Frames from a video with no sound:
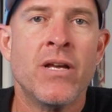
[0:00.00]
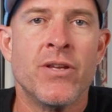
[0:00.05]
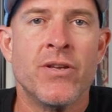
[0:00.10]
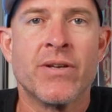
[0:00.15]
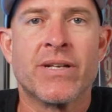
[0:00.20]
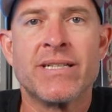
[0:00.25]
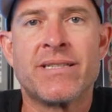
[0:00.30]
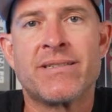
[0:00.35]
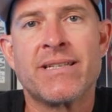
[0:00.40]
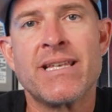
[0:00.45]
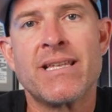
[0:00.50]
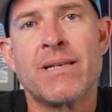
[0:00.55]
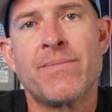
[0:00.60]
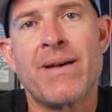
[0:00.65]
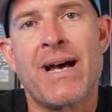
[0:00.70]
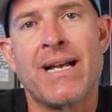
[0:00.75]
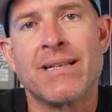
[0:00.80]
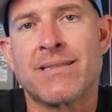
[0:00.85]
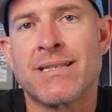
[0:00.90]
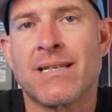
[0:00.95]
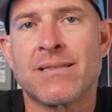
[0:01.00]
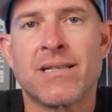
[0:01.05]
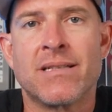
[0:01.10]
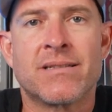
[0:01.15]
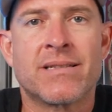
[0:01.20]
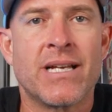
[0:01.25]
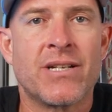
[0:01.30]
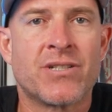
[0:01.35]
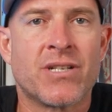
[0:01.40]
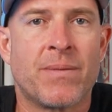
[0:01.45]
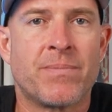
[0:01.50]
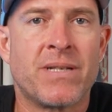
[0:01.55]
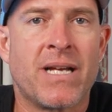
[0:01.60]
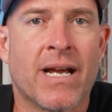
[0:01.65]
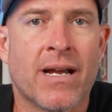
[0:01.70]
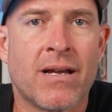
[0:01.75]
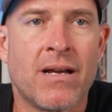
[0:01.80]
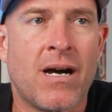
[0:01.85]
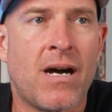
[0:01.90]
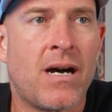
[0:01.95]
You can see them at
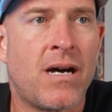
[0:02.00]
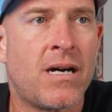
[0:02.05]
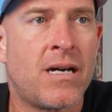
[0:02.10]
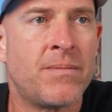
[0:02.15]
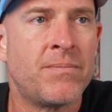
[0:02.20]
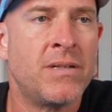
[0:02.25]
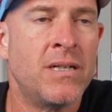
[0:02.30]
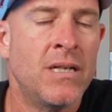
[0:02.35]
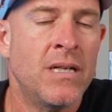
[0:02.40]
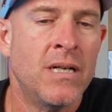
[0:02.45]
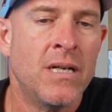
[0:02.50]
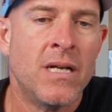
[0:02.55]
southsideskateshop.com.